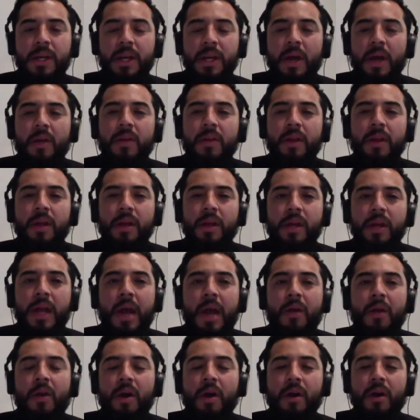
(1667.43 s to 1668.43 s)
Now
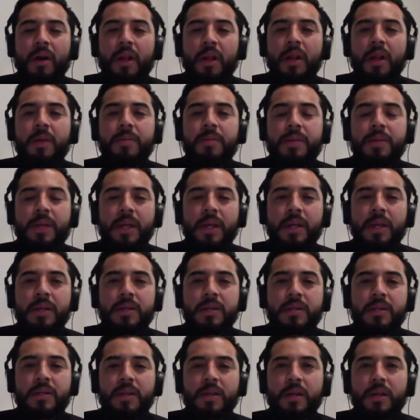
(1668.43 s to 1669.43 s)
our club
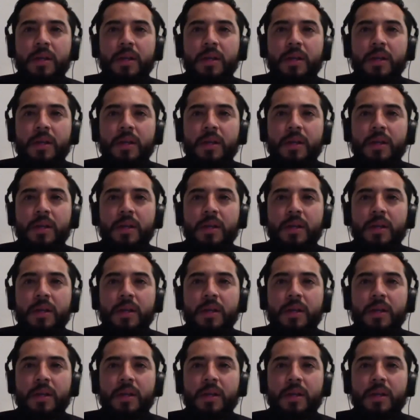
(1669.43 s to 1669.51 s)
thinks